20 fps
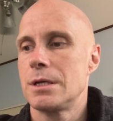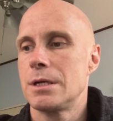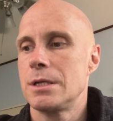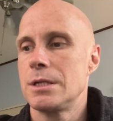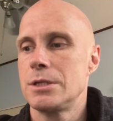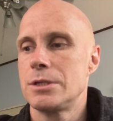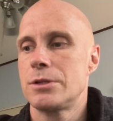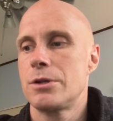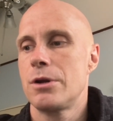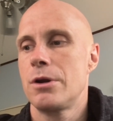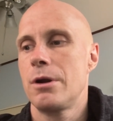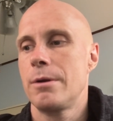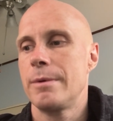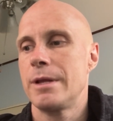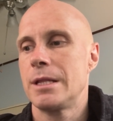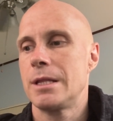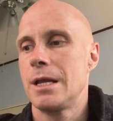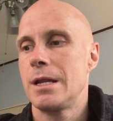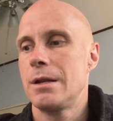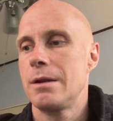
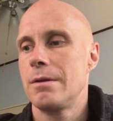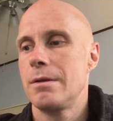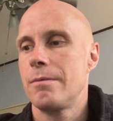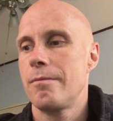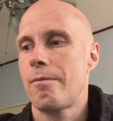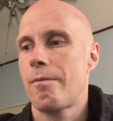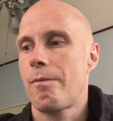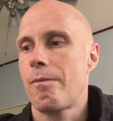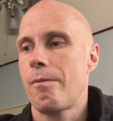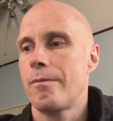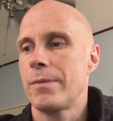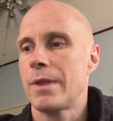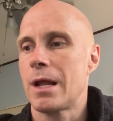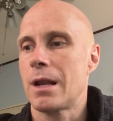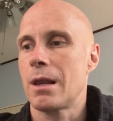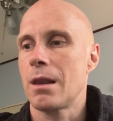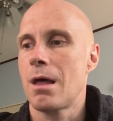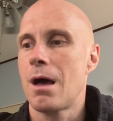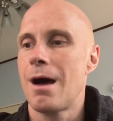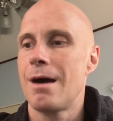disturbed, then
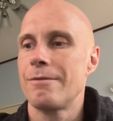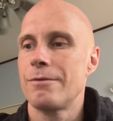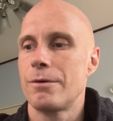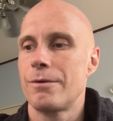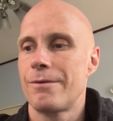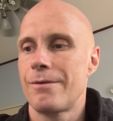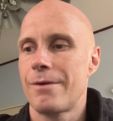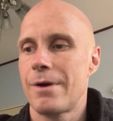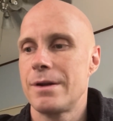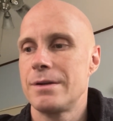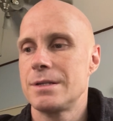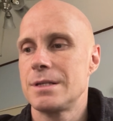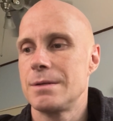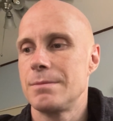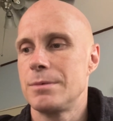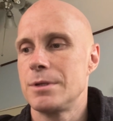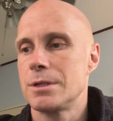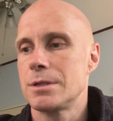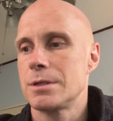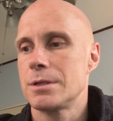that love or friendship
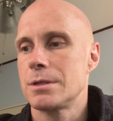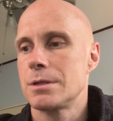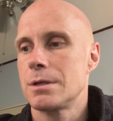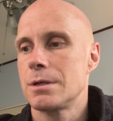is